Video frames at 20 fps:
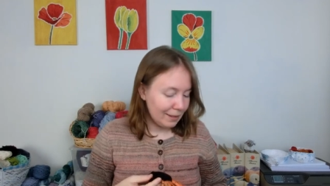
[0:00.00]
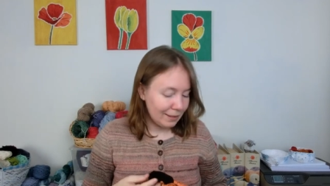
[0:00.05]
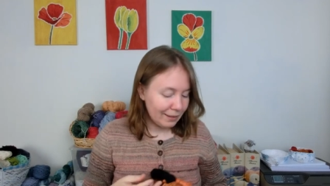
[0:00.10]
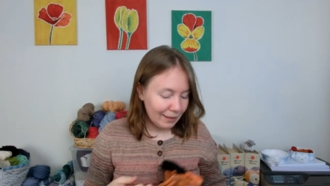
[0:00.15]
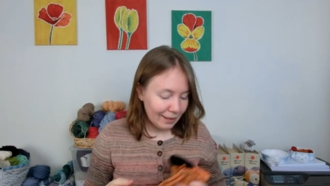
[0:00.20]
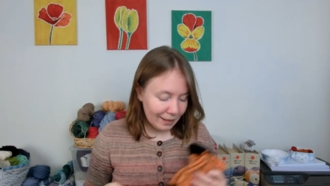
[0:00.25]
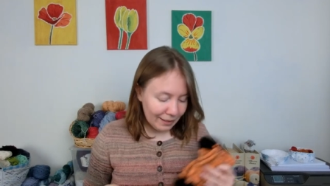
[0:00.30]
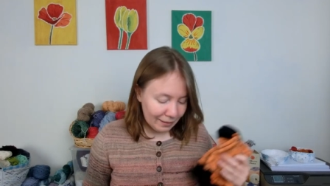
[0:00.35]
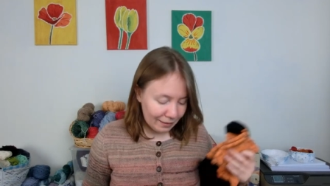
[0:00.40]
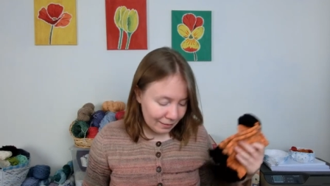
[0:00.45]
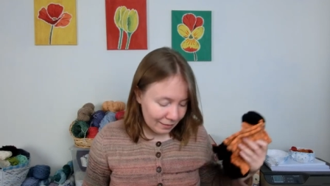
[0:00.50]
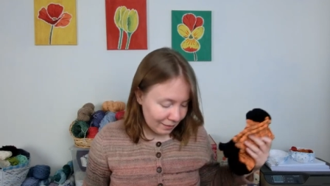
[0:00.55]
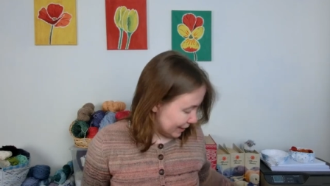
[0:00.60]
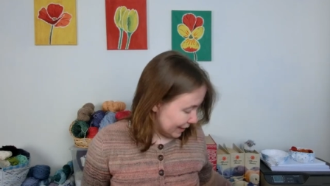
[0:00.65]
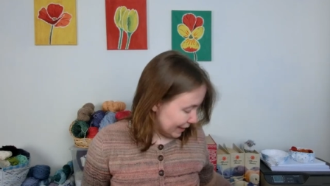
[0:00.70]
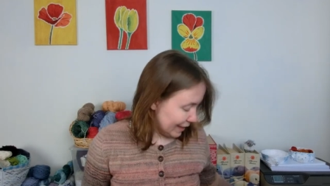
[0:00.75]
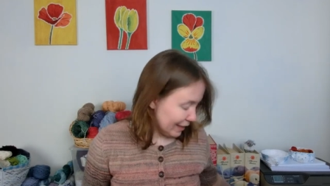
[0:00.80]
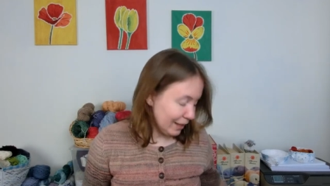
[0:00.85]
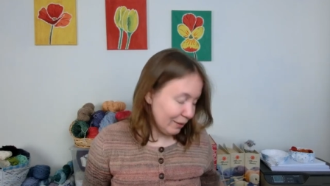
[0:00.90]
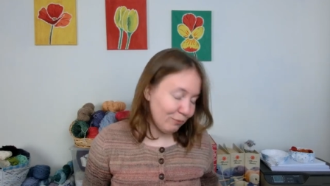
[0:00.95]
Then
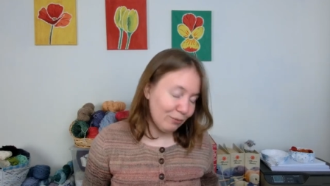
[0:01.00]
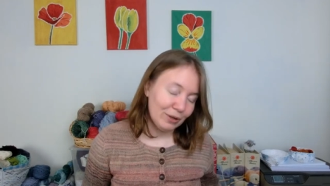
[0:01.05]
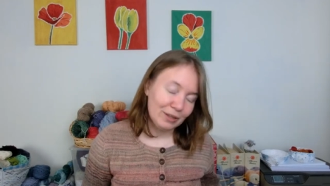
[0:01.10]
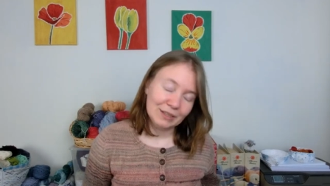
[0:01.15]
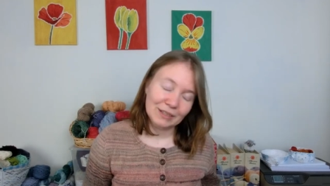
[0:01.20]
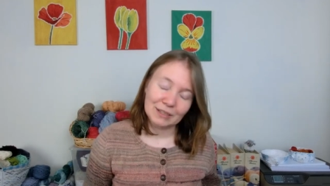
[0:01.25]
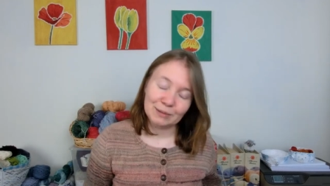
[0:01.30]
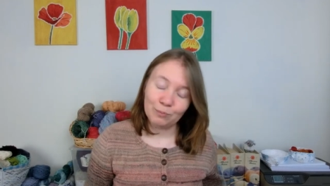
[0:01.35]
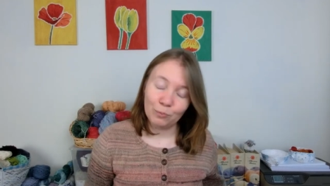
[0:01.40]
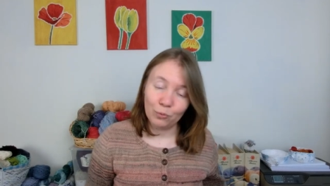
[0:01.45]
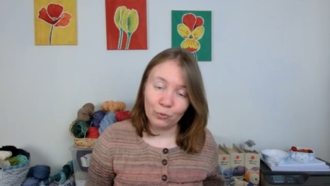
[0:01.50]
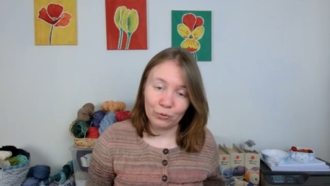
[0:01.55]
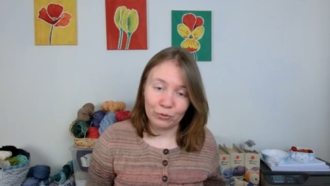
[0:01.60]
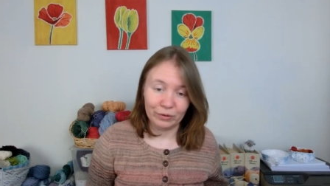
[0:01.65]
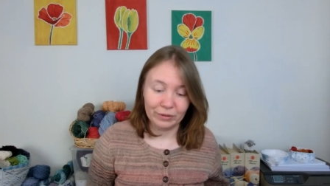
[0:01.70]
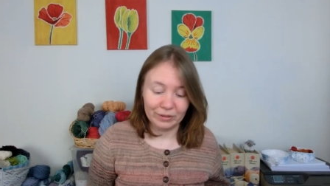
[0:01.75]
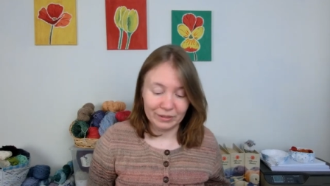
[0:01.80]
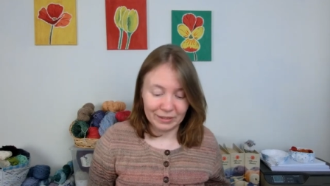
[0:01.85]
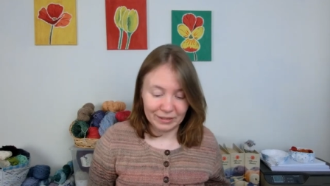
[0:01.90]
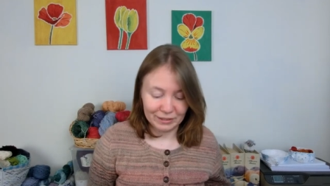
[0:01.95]
he wants more
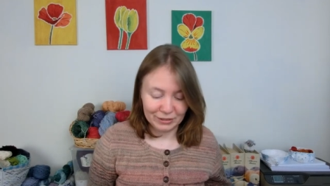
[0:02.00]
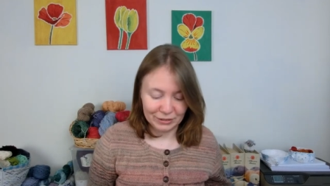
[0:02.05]
than